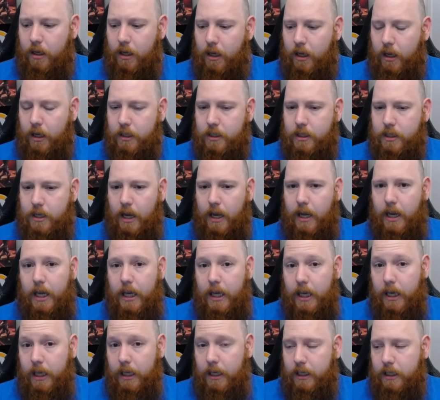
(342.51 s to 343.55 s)
say a
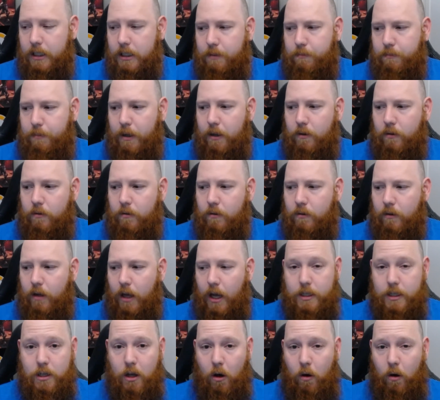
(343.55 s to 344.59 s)
healing spell
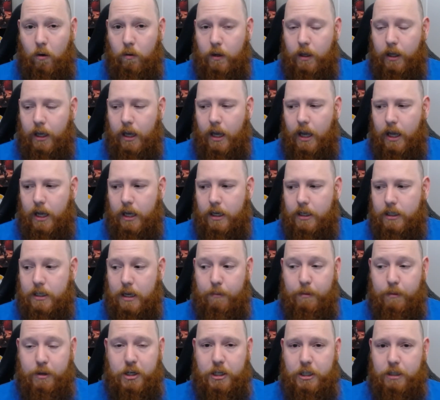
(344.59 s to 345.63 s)
as holy and a
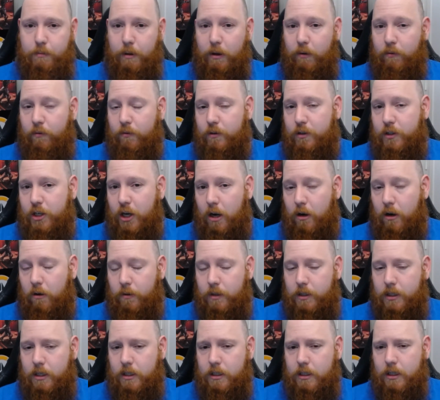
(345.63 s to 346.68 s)
damaging spell for shadow
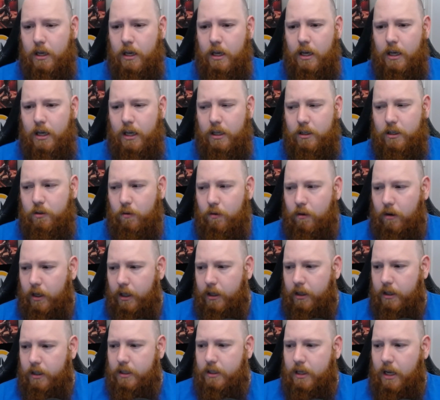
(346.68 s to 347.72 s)
and disc, it's sort of
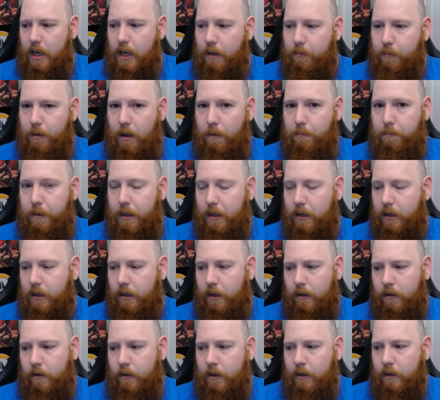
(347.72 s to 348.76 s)
like the same
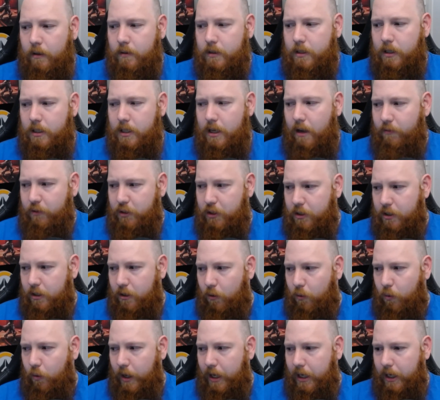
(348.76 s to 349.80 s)
ability. So let's have just
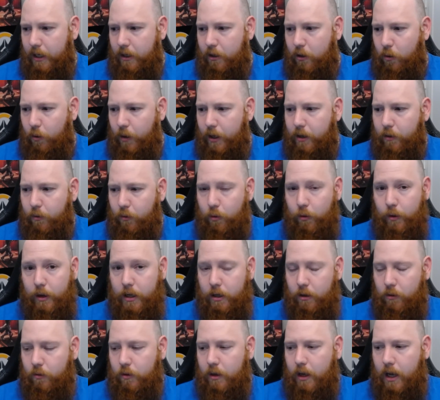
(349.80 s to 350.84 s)
a
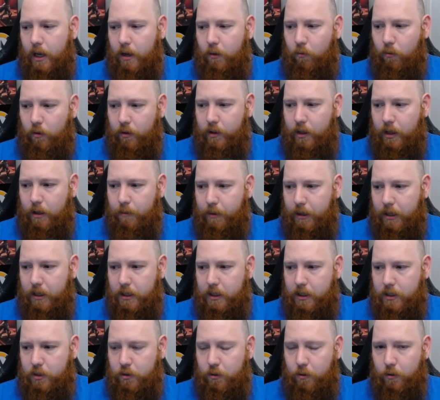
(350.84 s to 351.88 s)
quick look at what the
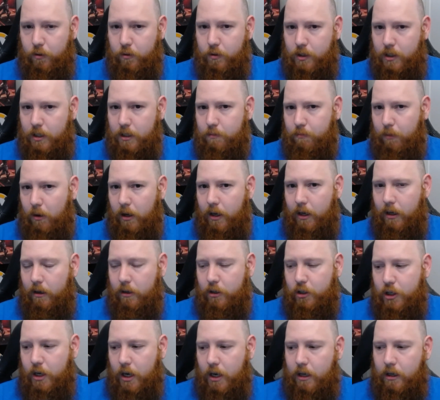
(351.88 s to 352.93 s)
abilities do, because this might
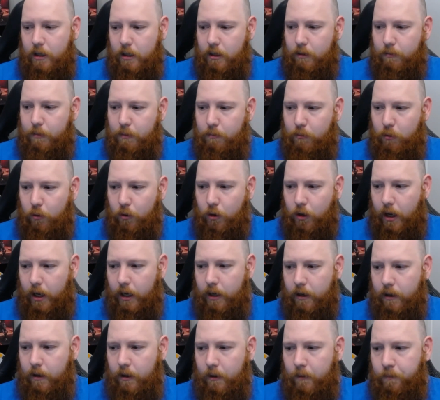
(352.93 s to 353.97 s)
shed a little bit more
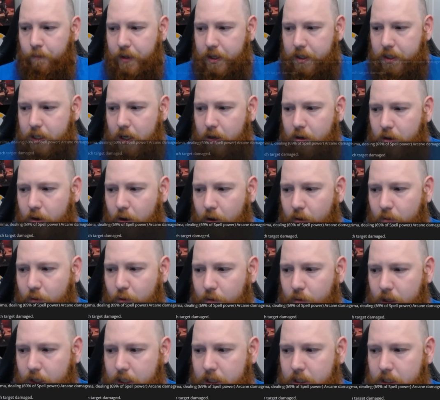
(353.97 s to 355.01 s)
light. Ascended Nova
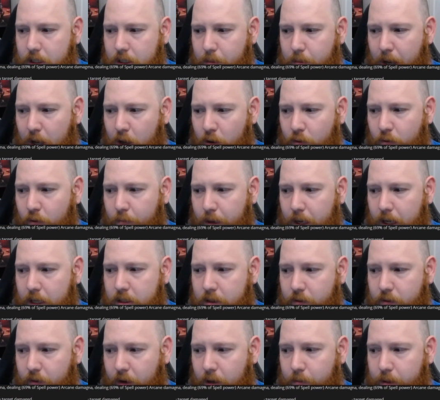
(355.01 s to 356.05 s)
releases a powerful
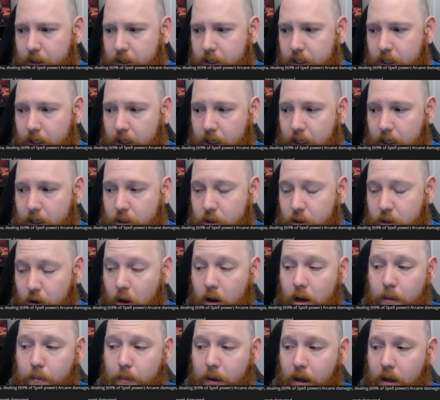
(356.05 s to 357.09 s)
blast of enema, dealing a
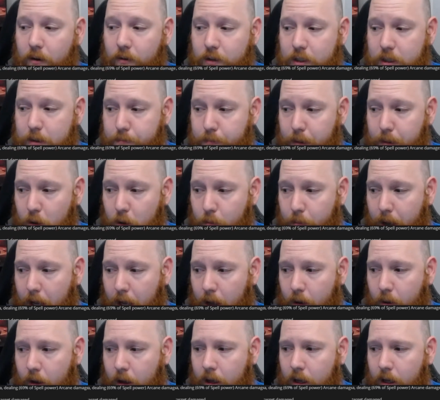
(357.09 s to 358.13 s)
certain amount of spell
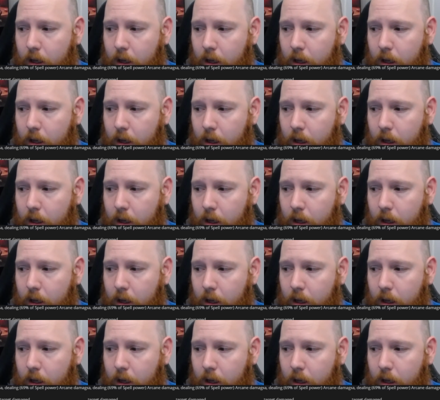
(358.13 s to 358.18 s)
power